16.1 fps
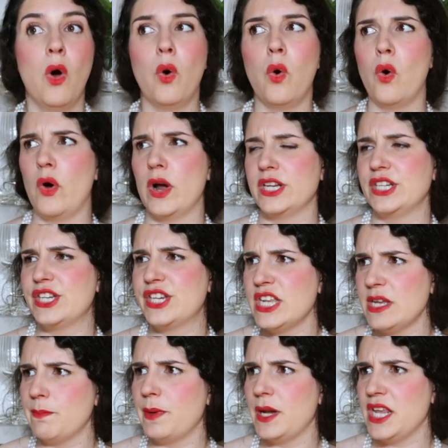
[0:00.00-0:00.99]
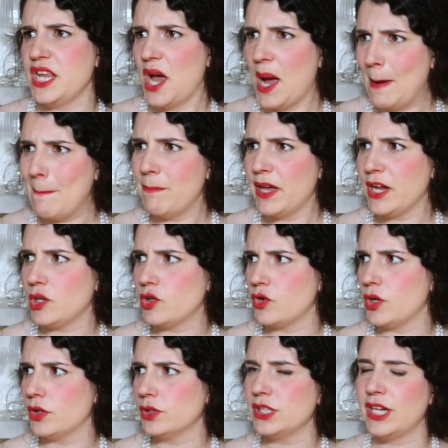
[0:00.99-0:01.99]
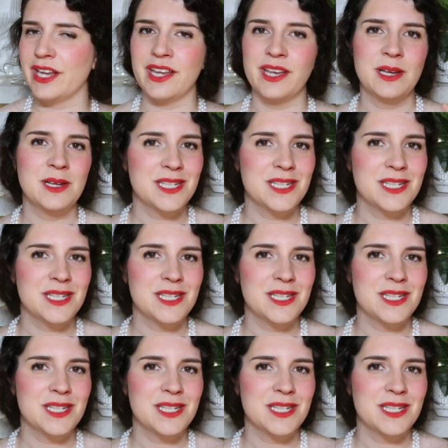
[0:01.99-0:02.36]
or deeply unpatriotic,